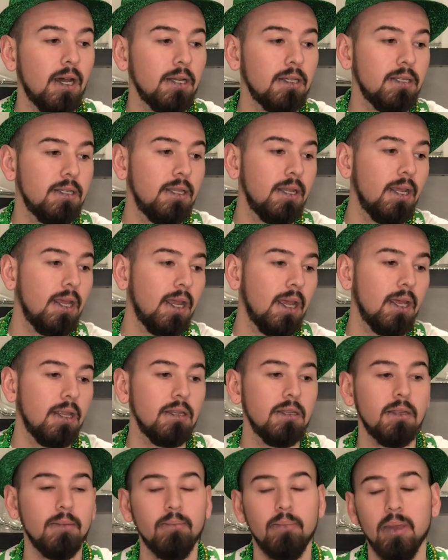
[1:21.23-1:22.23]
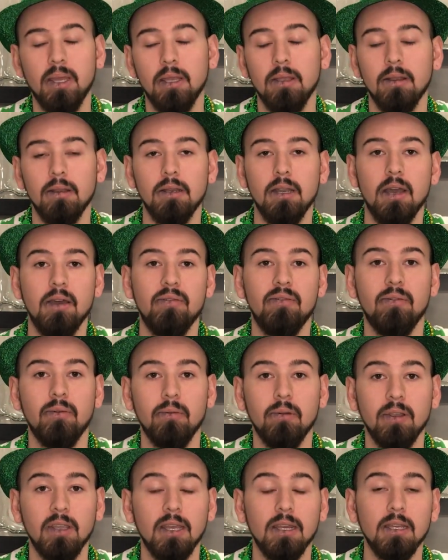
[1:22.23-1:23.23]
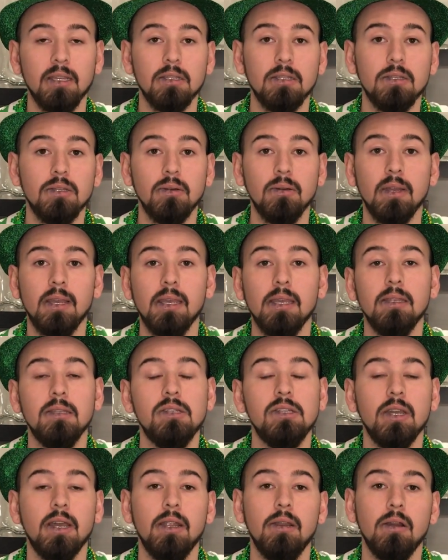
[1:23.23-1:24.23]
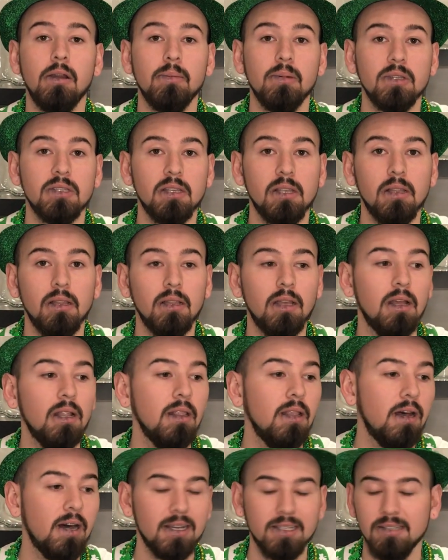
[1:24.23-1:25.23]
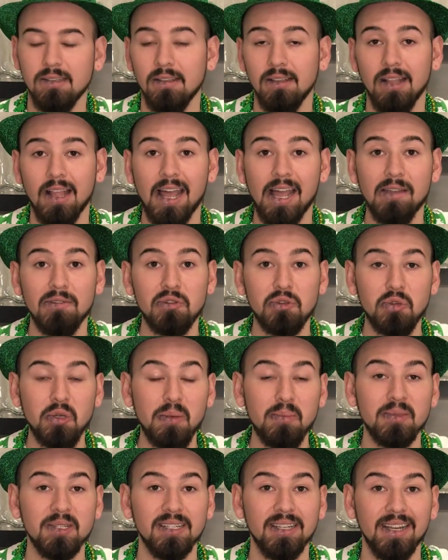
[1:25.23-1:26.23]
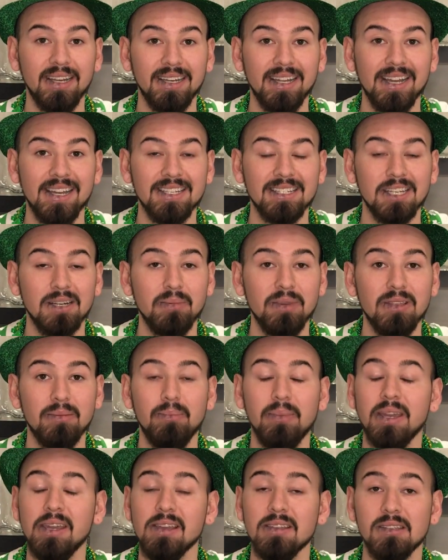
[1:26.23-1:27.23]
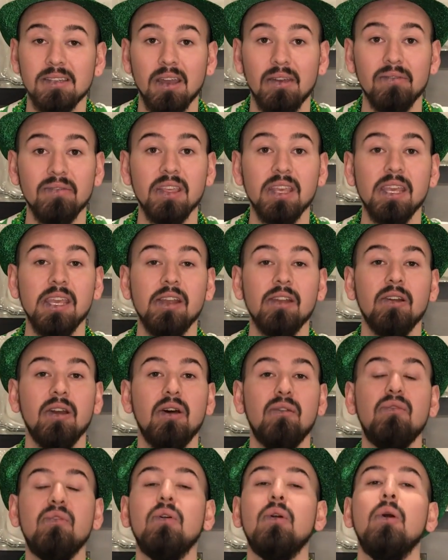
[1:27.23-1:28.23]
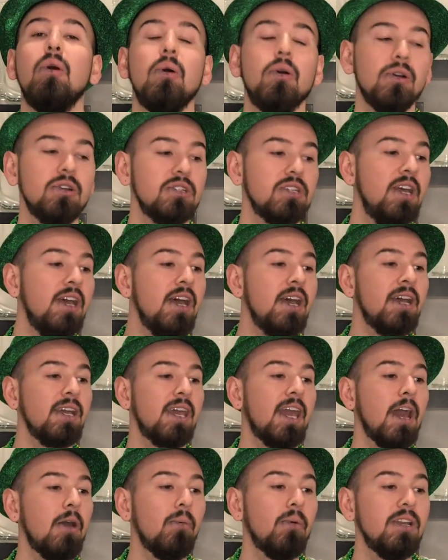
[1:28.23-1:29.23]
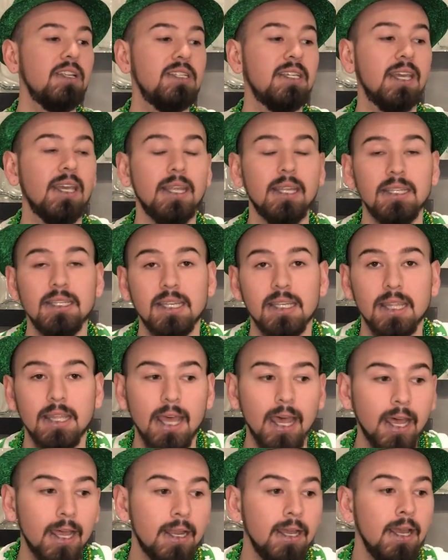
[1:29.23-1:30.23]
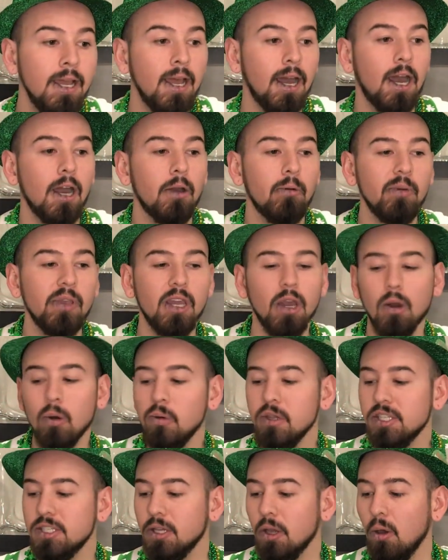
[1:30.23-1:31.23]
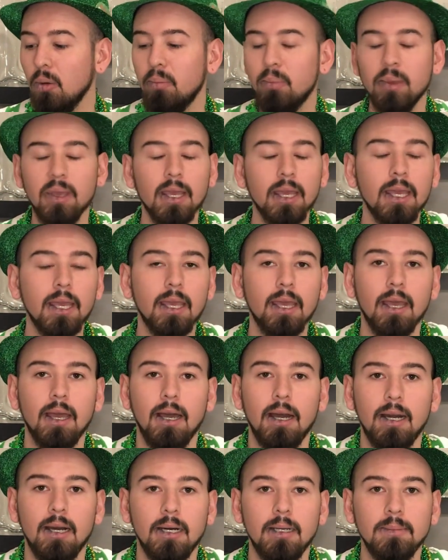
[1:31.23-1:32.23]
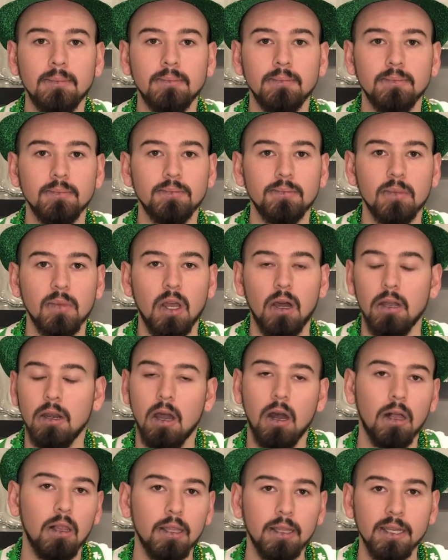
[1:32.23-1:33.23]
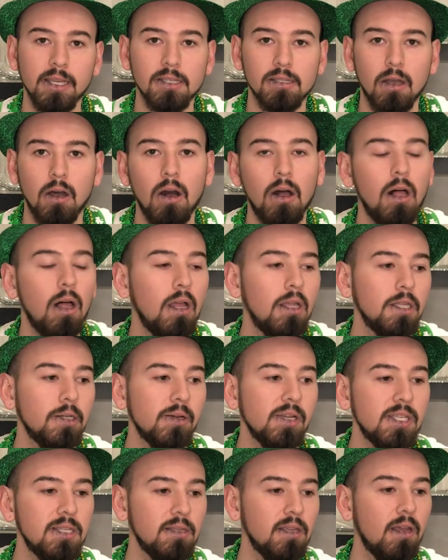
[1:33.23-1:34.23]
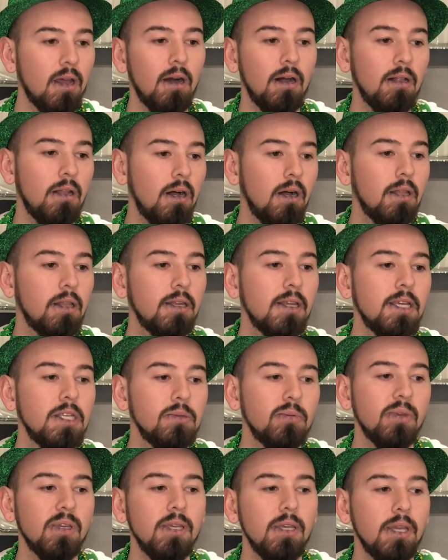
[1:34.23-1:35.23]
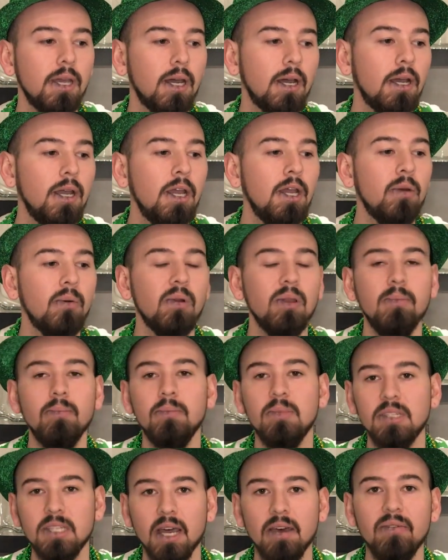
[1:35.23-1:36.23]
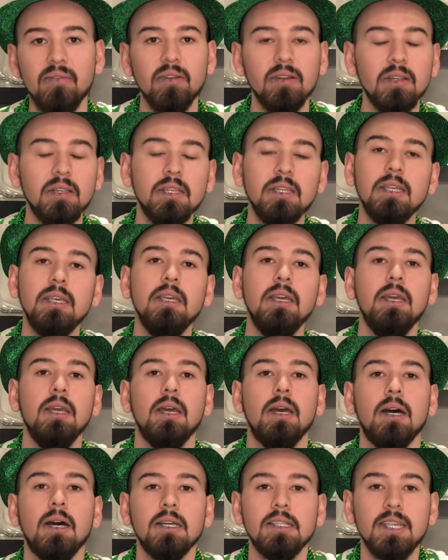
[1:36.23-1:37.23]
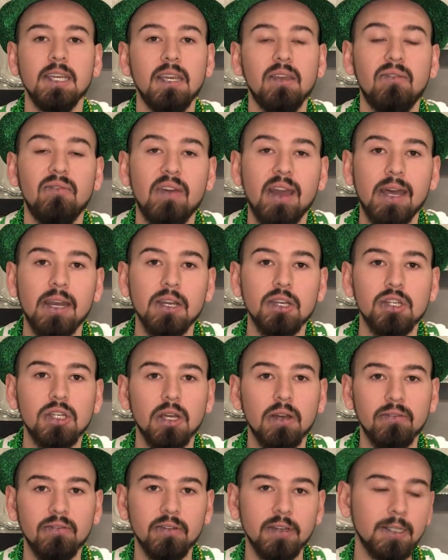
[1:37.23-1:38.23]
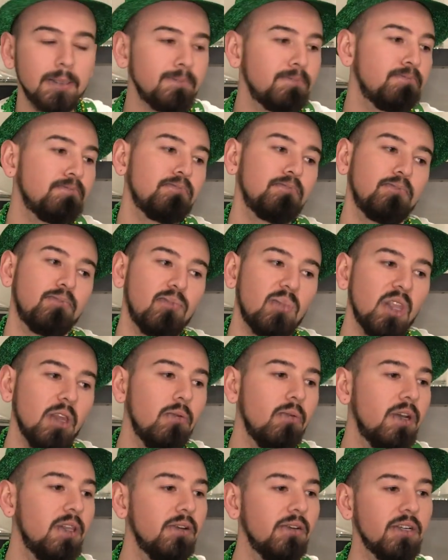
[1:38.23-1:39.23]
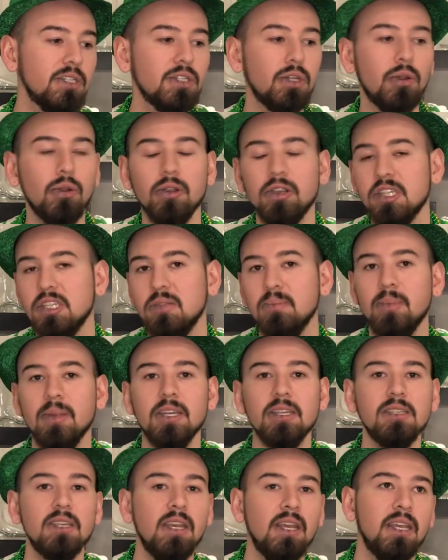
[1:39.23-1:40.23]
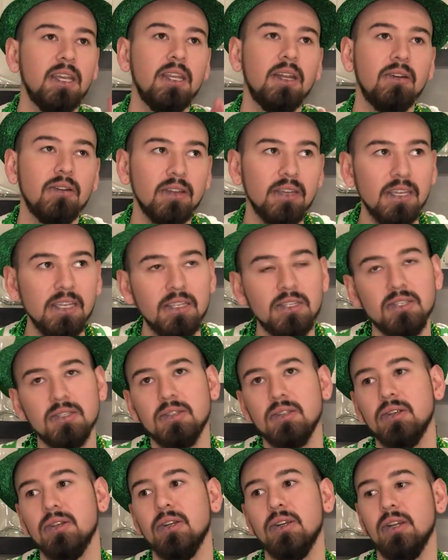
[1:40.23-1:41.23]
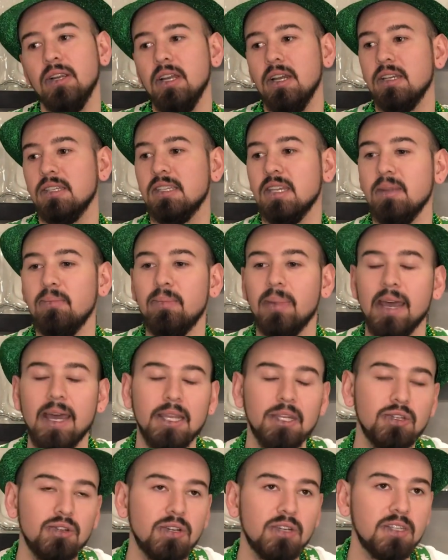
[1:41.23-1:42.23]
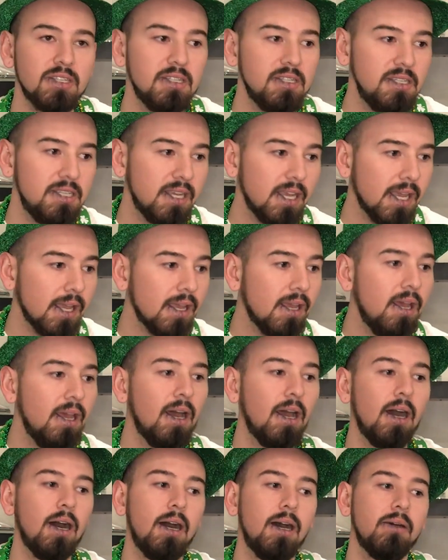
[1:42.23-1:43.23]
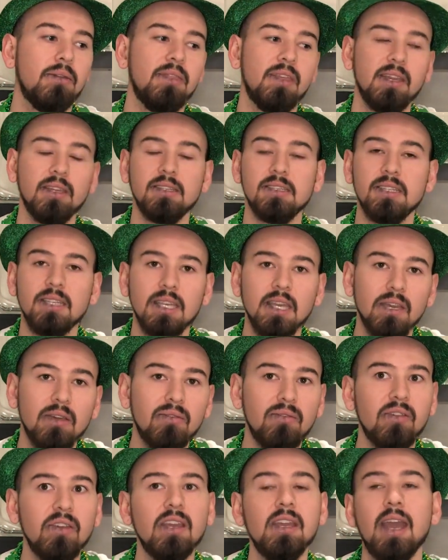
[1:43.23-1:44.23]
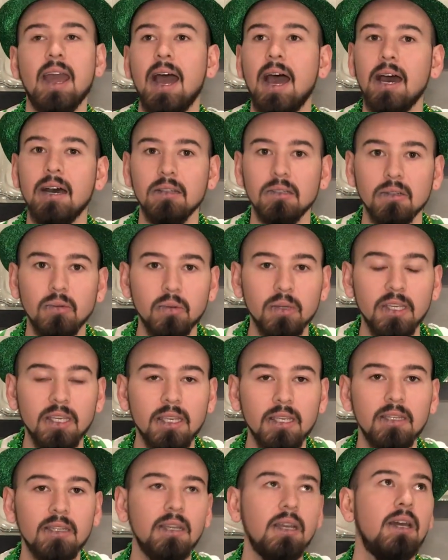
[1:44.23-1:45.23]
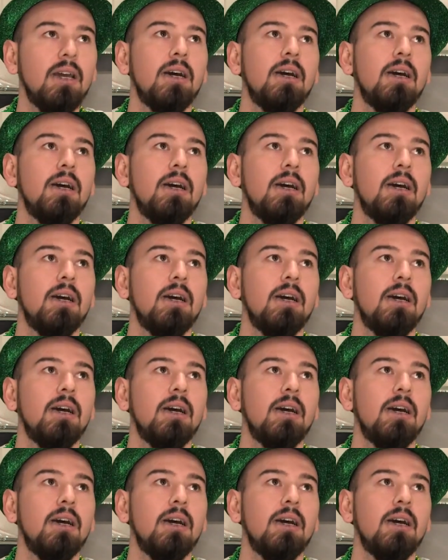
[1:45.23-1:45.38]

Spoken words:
today, and bigger enough, we're getting to a ginormous, colossal live stream tonight, guys. Going to be the biggest of the year, of course. Can't wait to get into that. We always go big on holidays. All holidays. We definitely take advantage of it. Whether it's Christmas, Easter, St. Patrick's Day, Thanksgiving, Halloween,